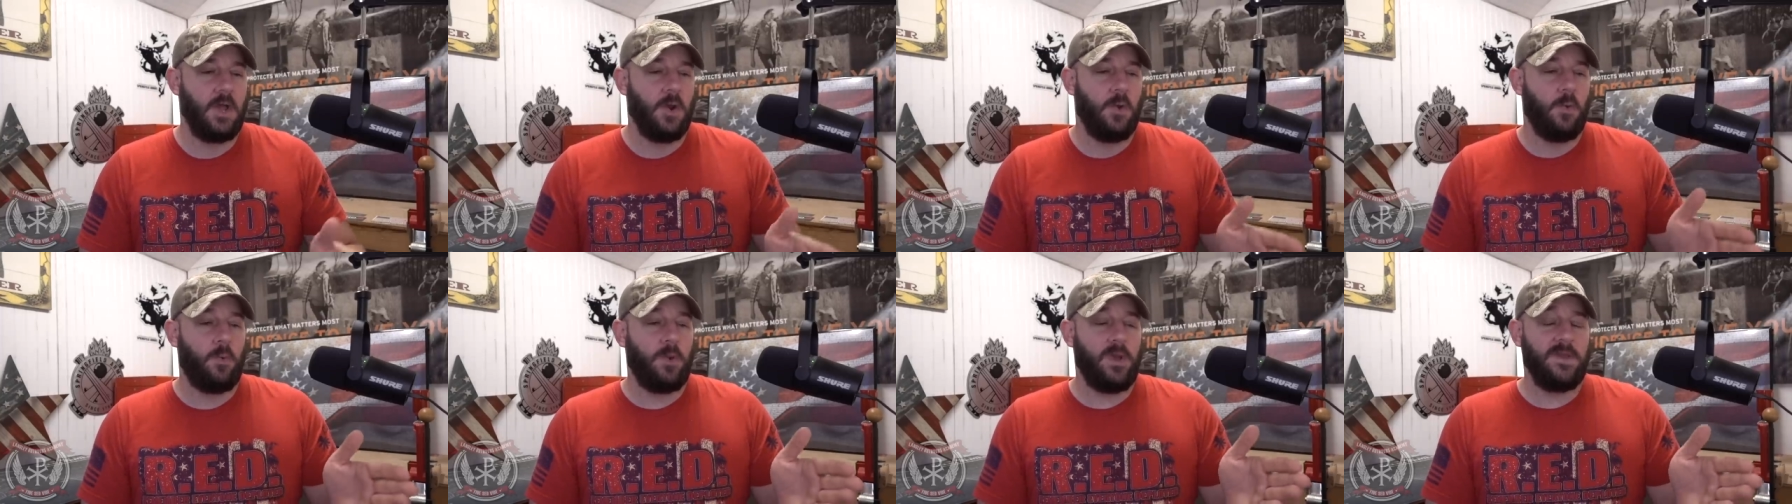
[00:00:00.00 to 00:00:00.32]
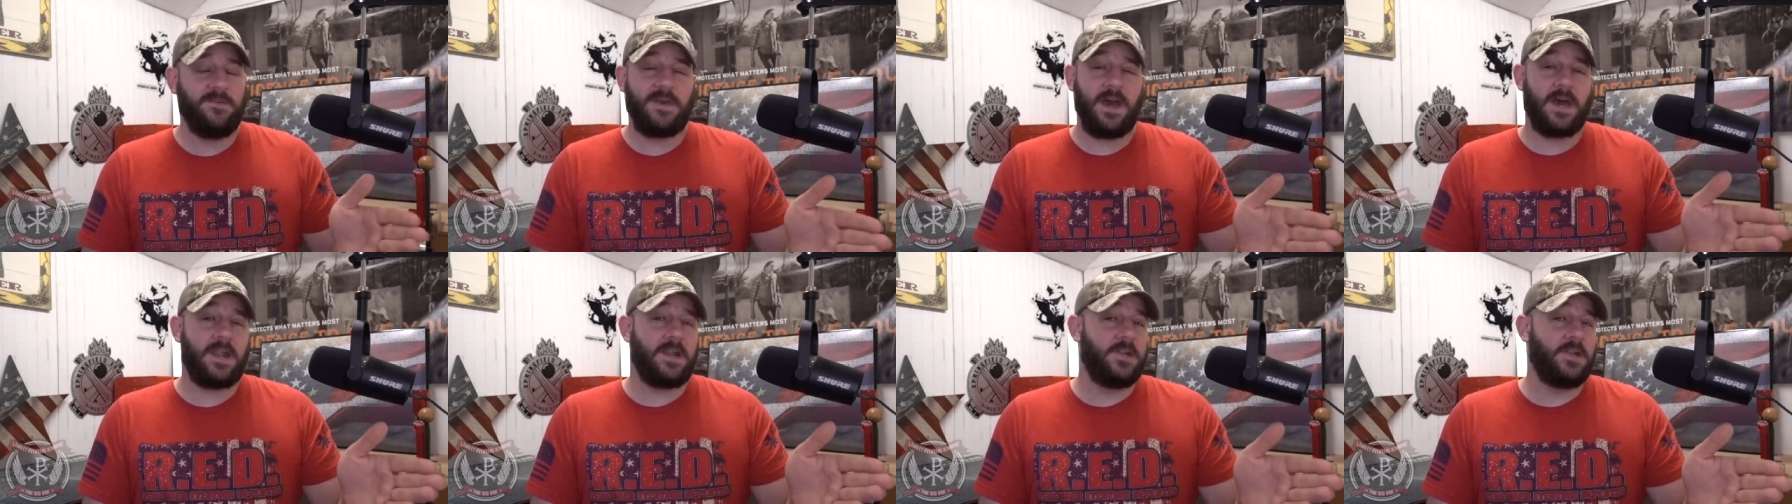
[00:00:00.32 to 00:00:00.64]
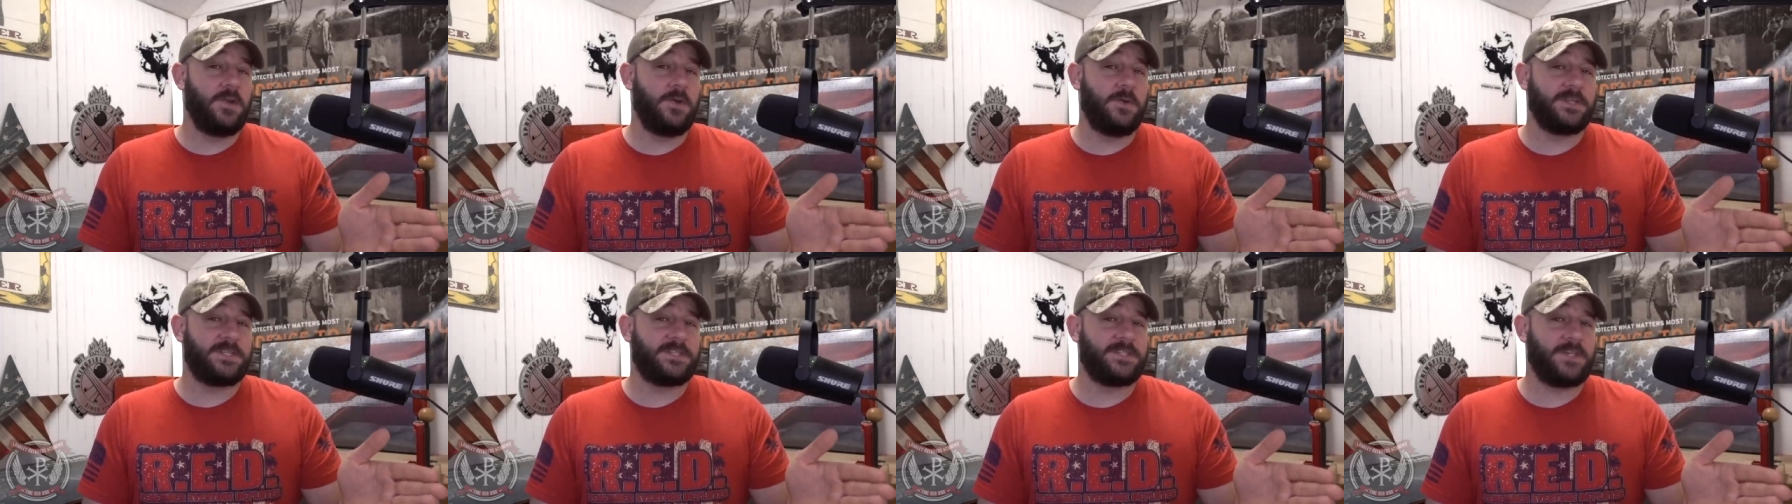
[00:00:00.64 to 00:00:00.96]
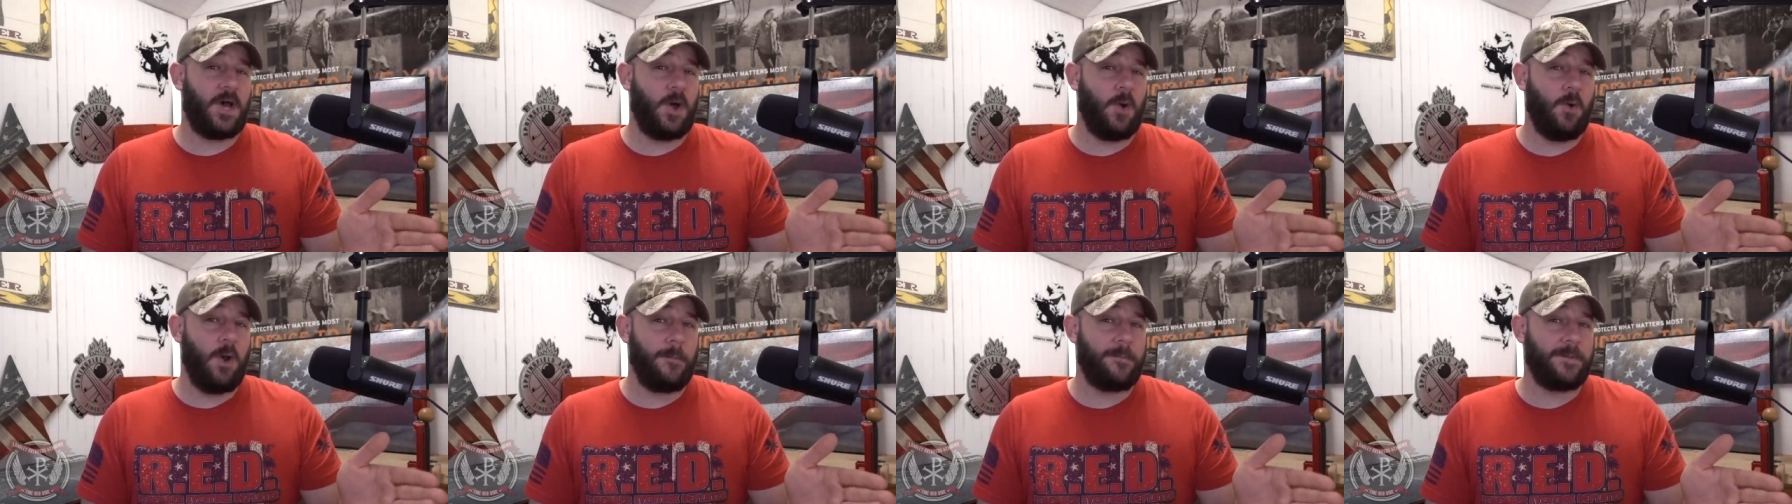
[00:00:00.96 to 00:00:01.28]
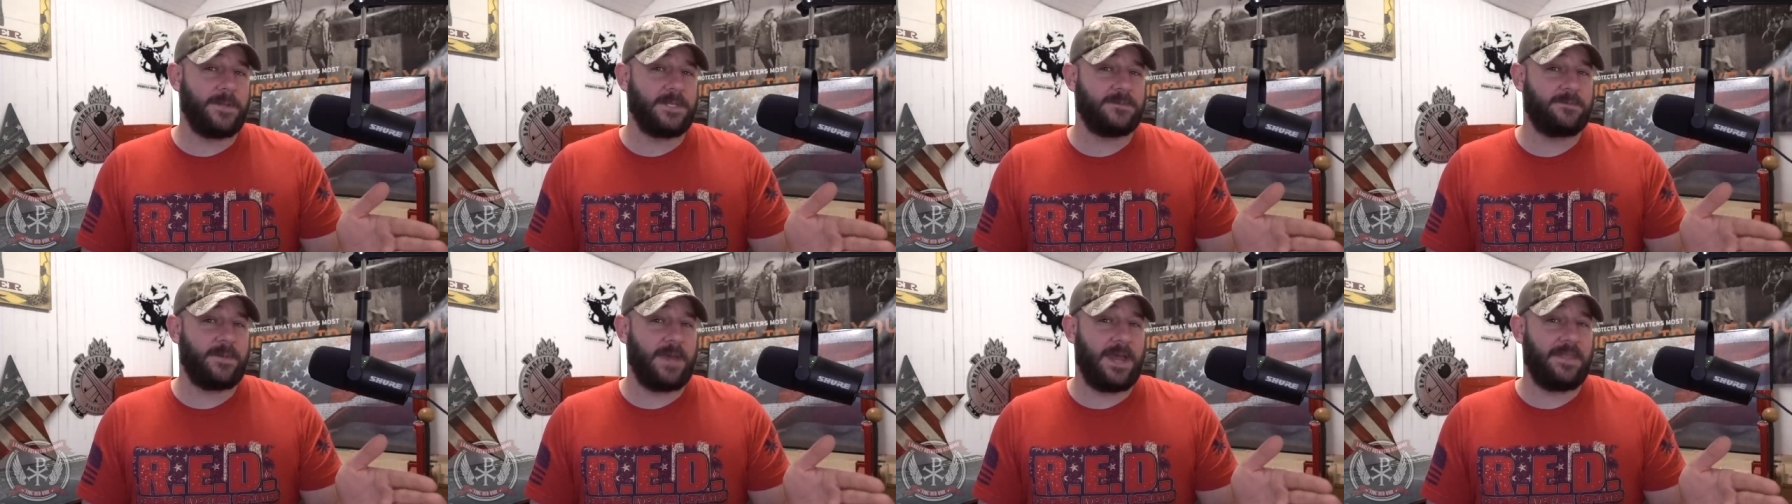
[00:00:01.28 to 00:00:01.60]
we've got a new assault
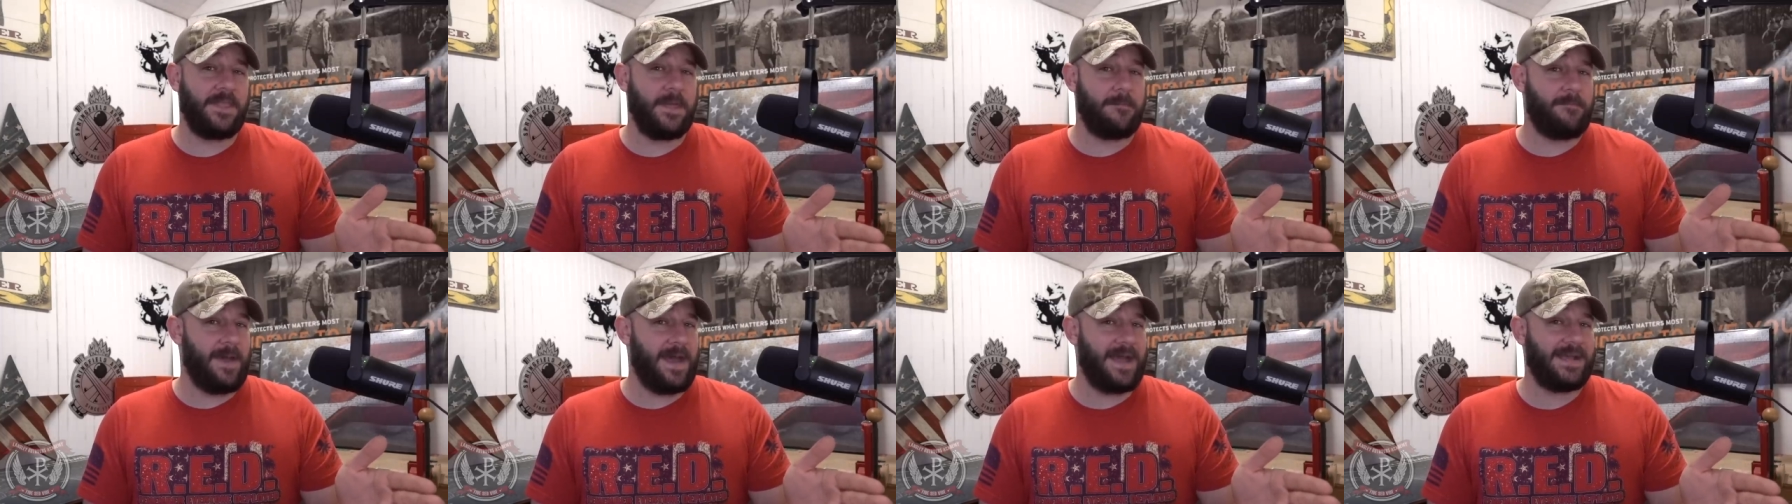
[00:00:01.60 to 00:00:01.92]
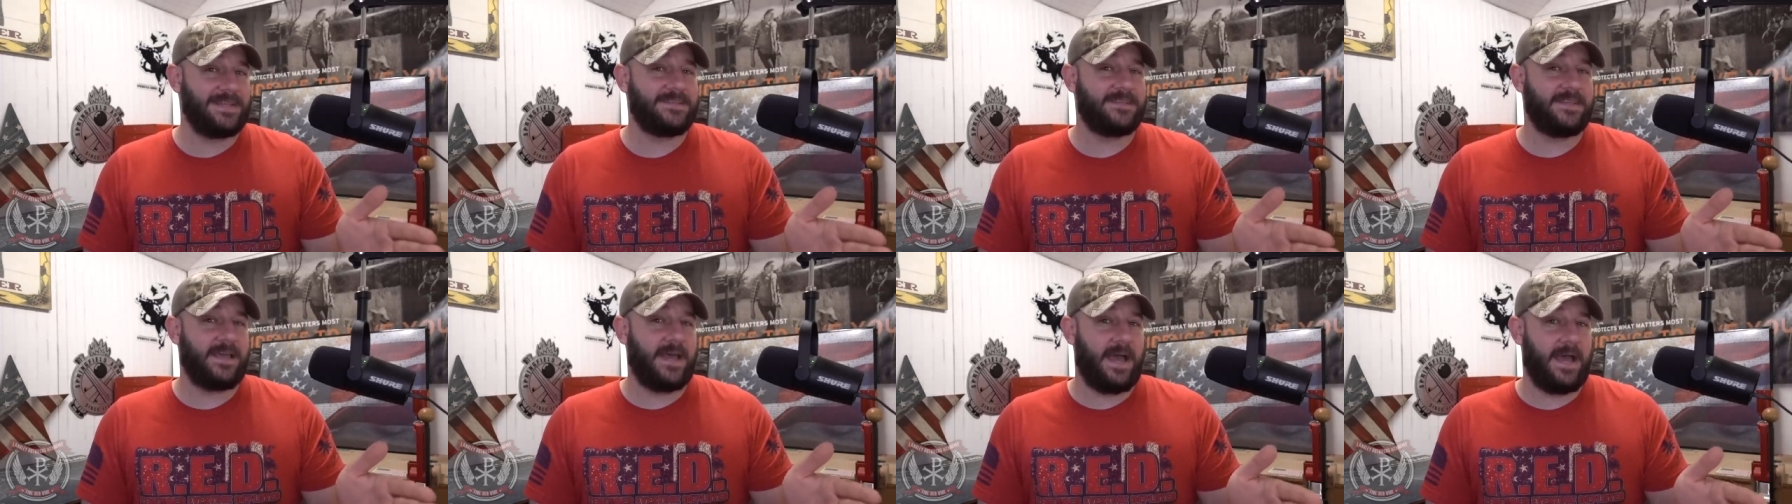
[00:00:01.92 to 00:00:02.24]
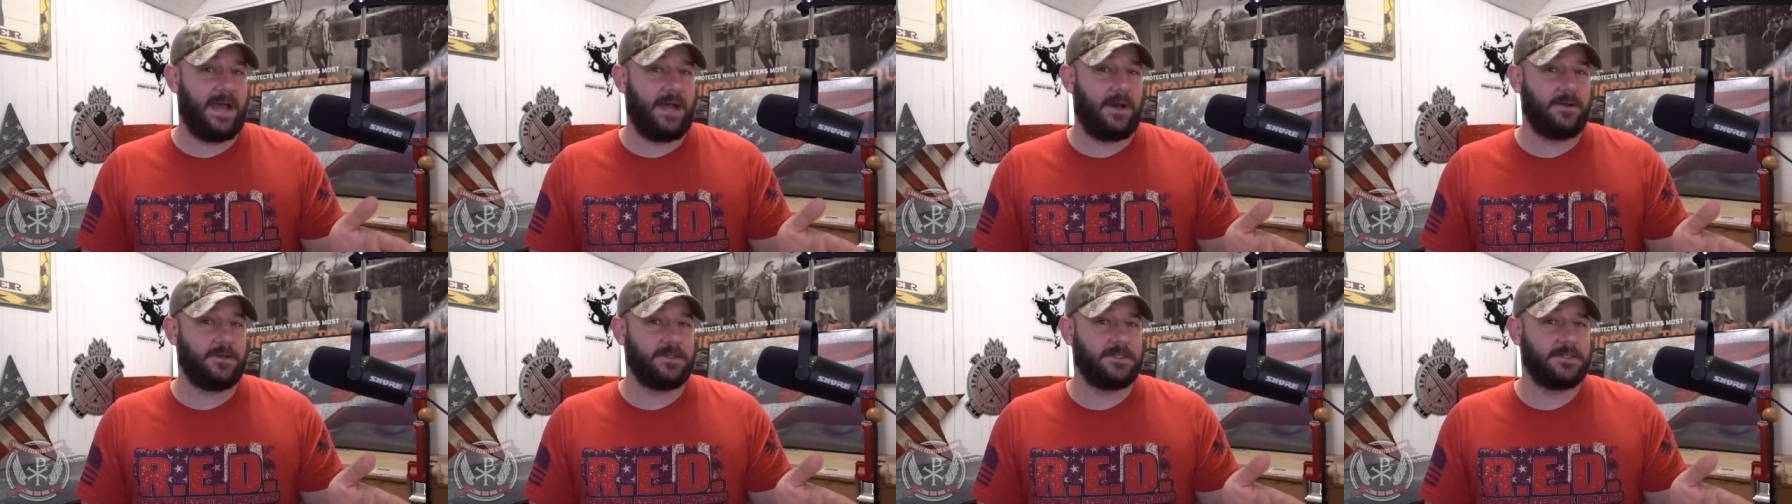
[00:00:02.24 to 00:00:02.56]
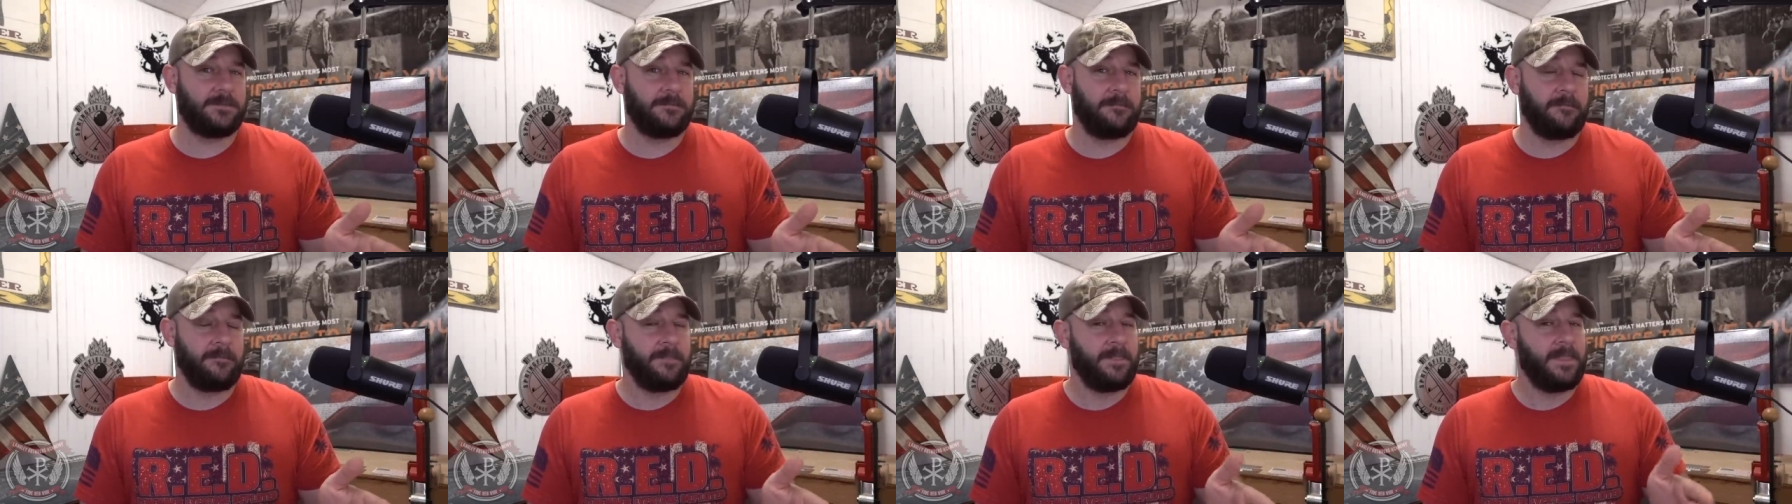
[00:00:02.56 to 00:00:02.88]
weapons ban that passed the House.